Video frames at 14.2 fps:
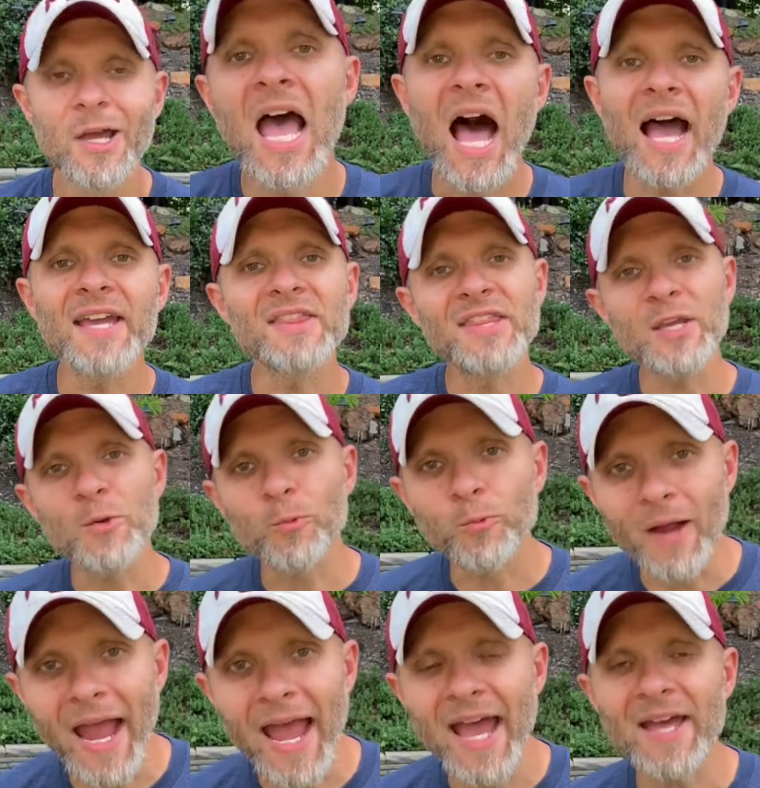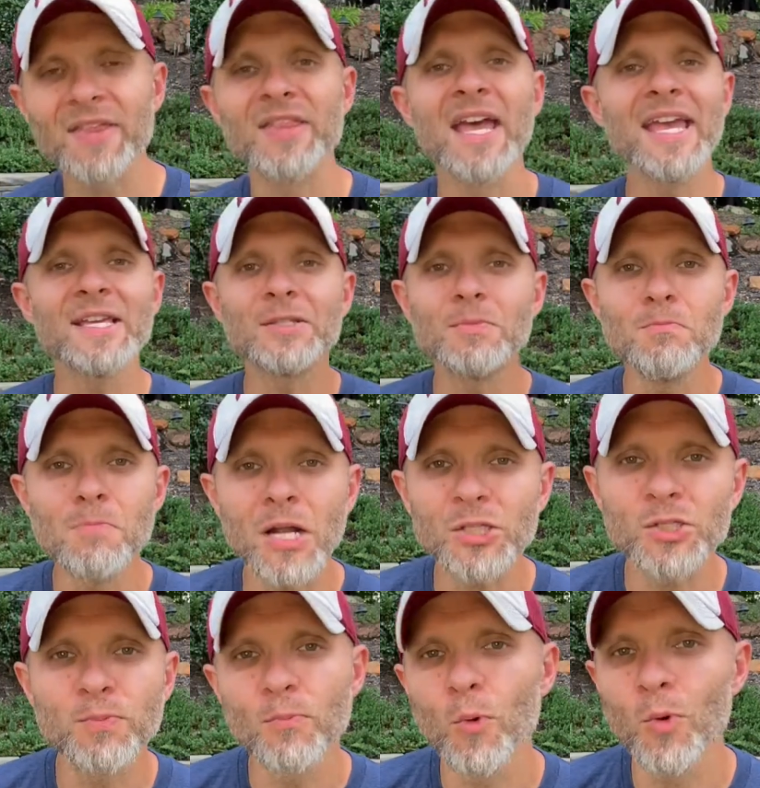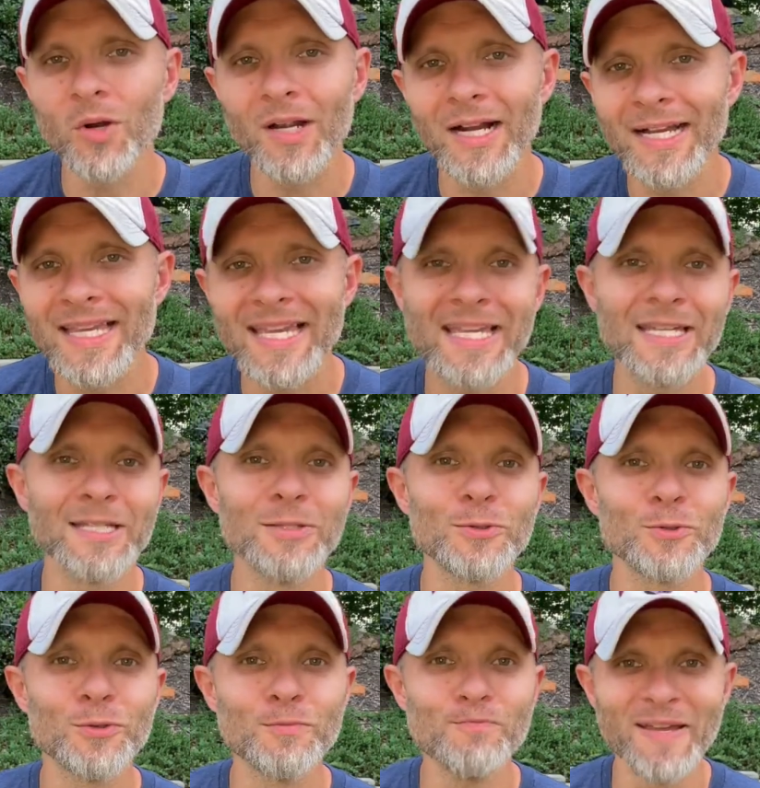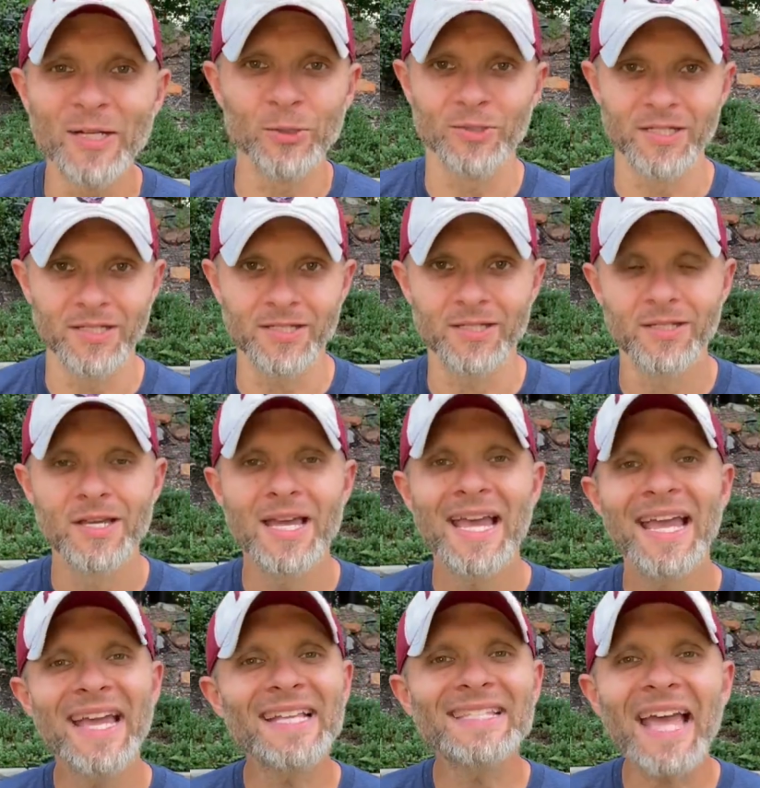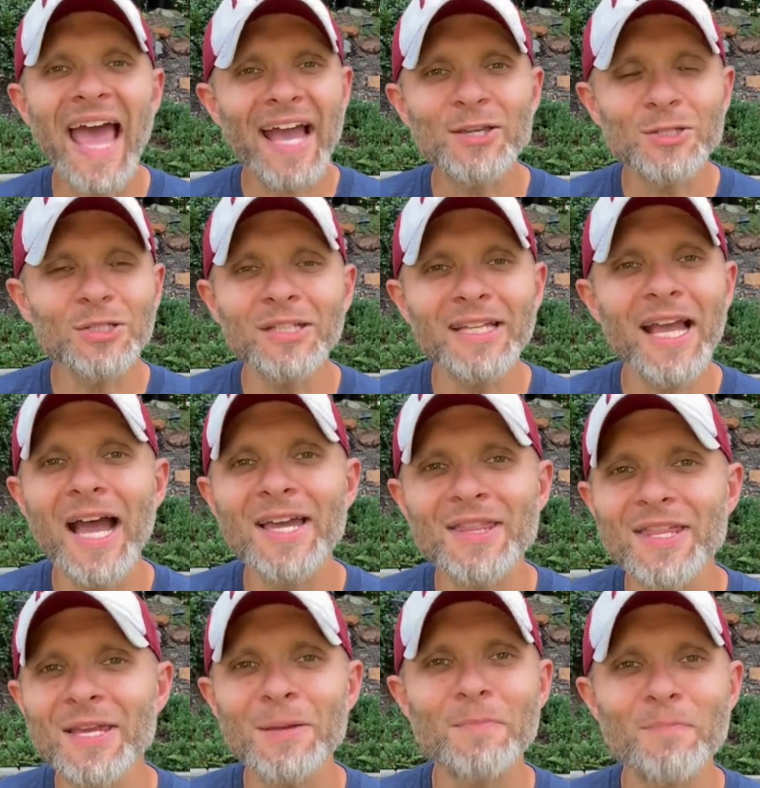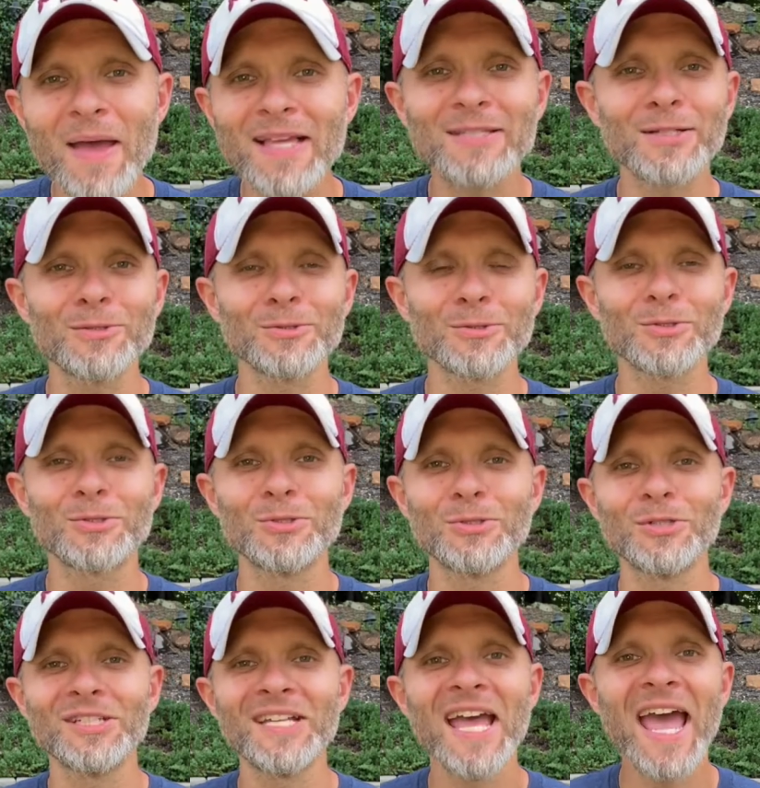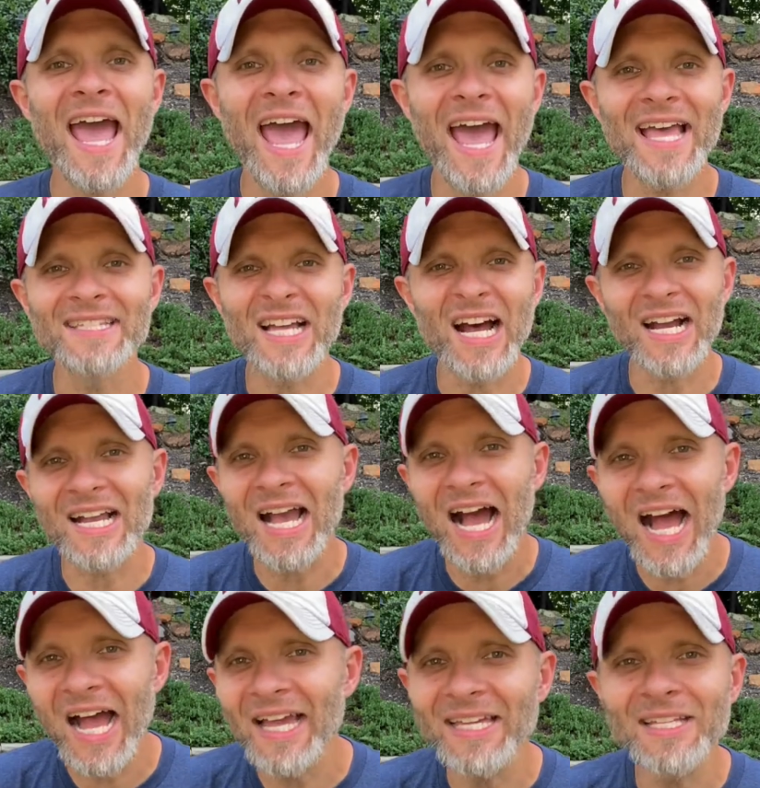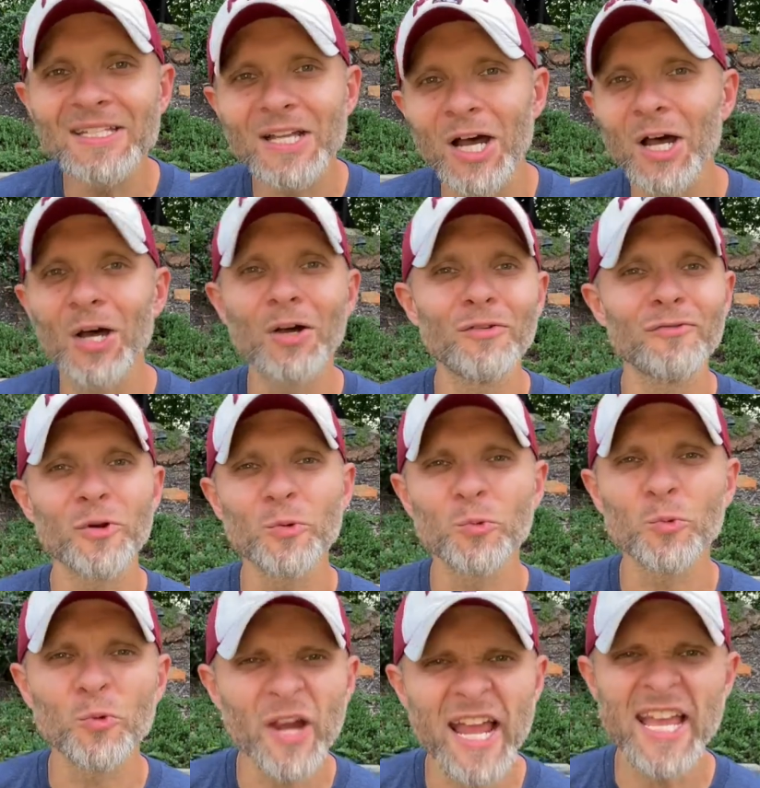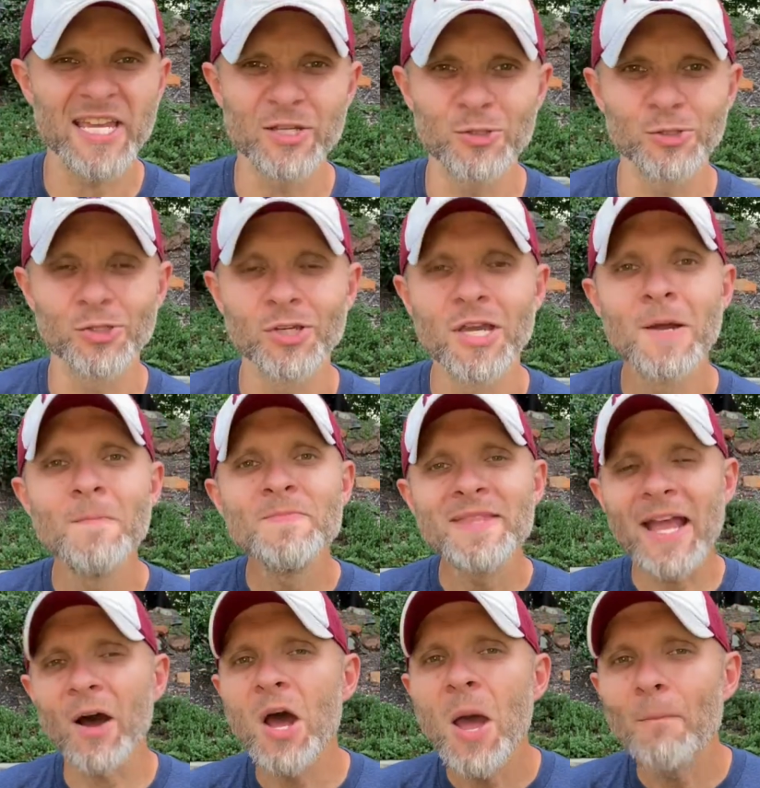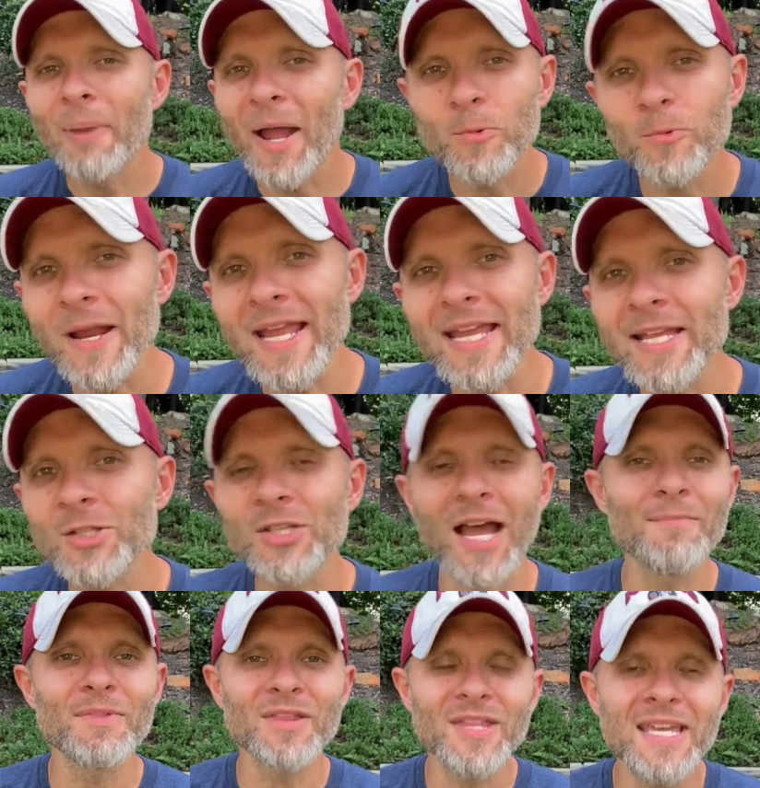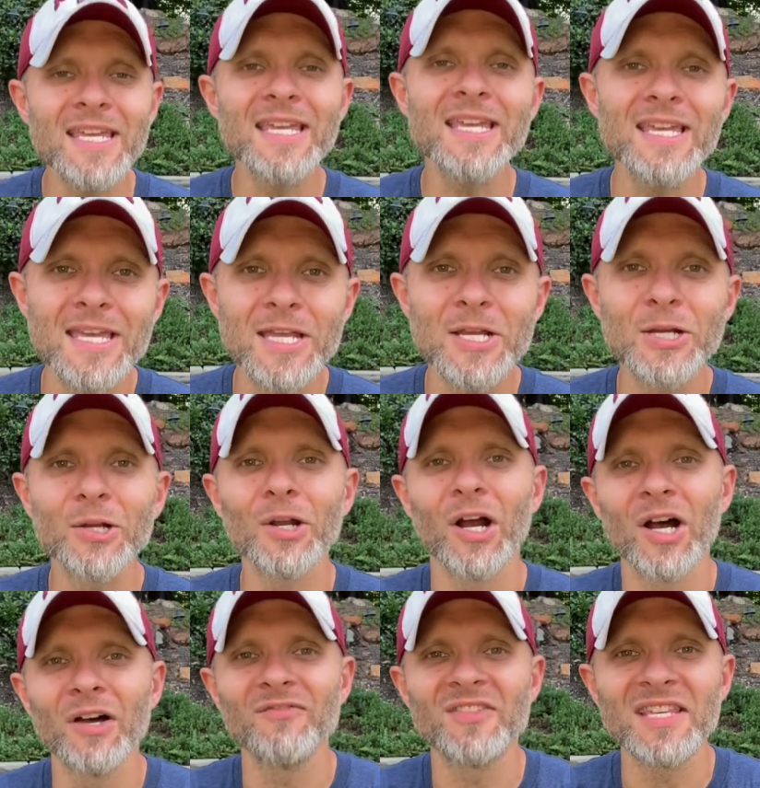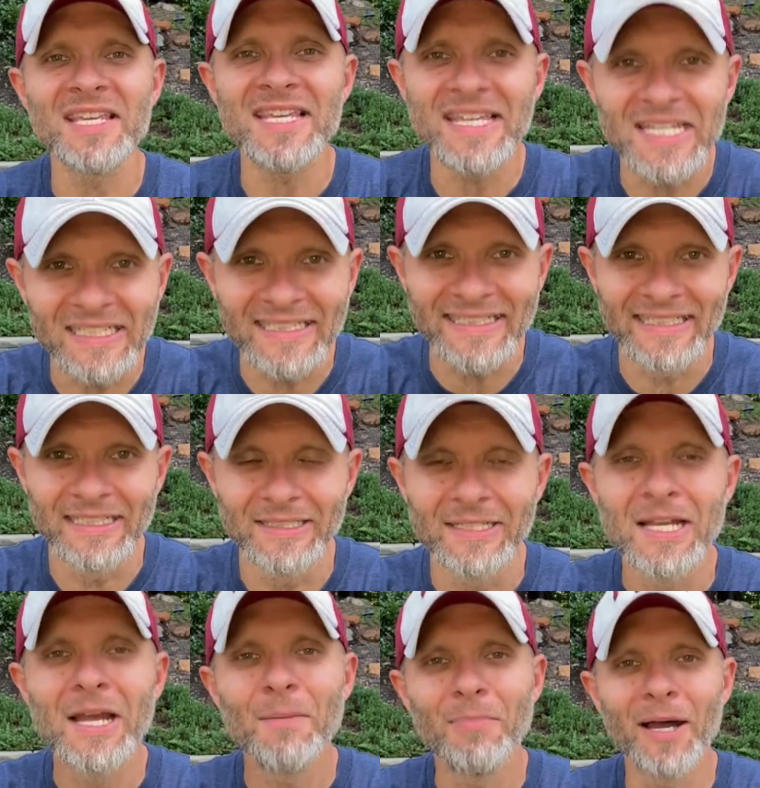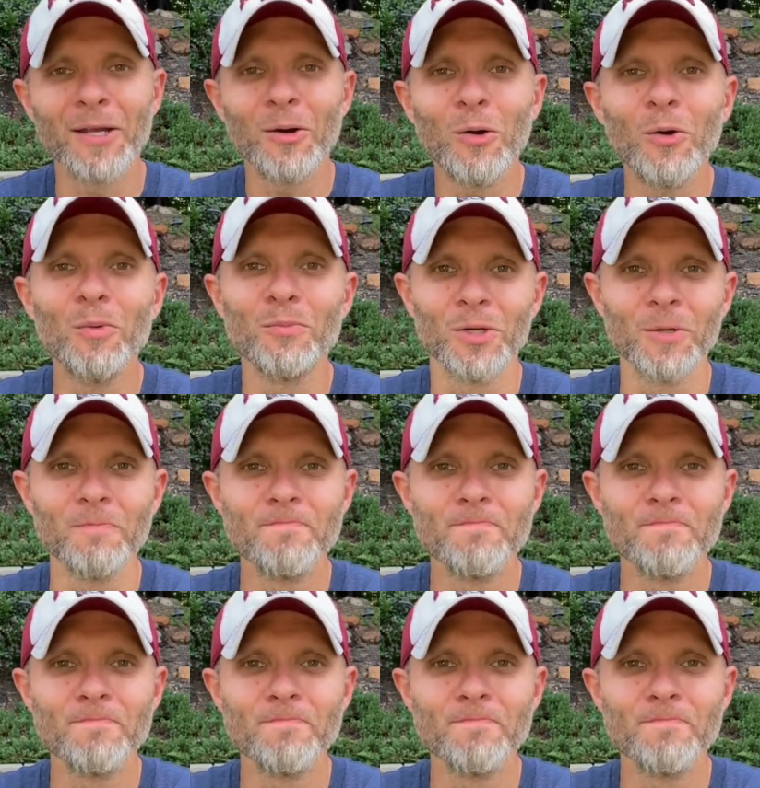I think wrath is much more akin to bitterness. It's actually, I think, best understood as a kind of rage. Now, by rage, I'm thinking here of the Iliad by Homer.